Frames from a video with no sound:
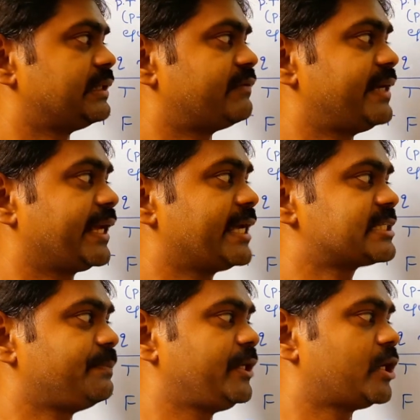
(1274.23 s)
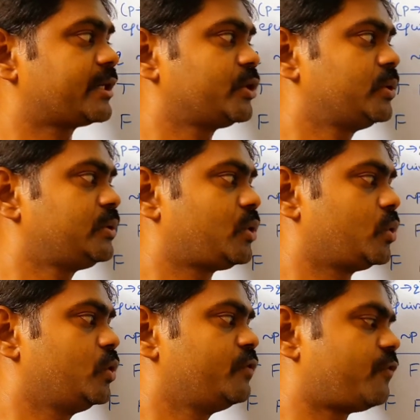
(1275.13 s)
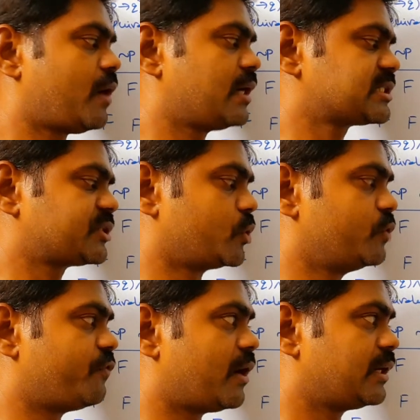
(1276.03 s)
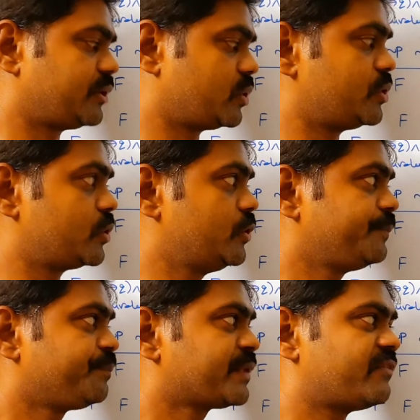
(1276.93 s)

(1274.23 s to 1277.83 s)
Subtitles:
For negation P or Q, true, false, true, true, true.